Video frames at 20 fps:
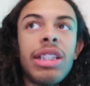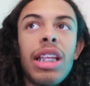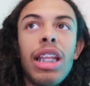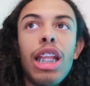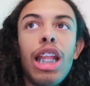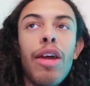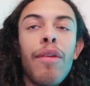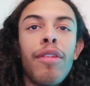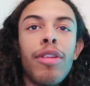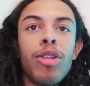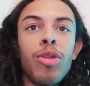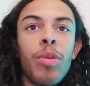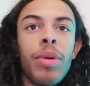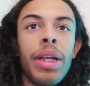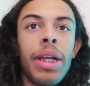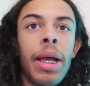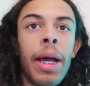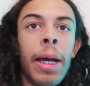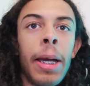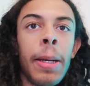
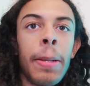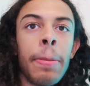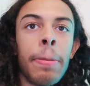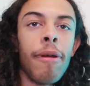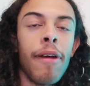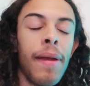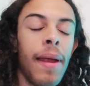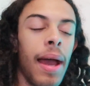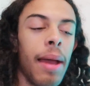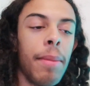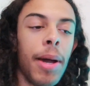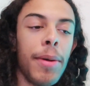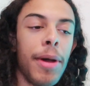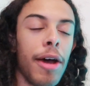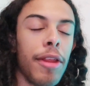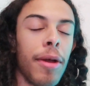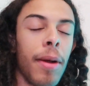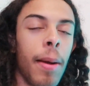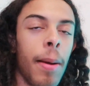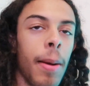11:29. Good night. My
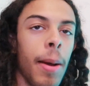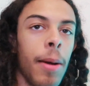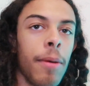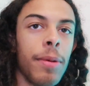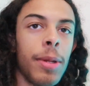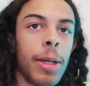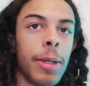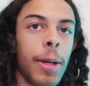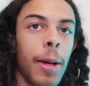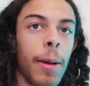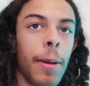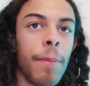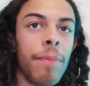mouth hurt. I don't feel like talking.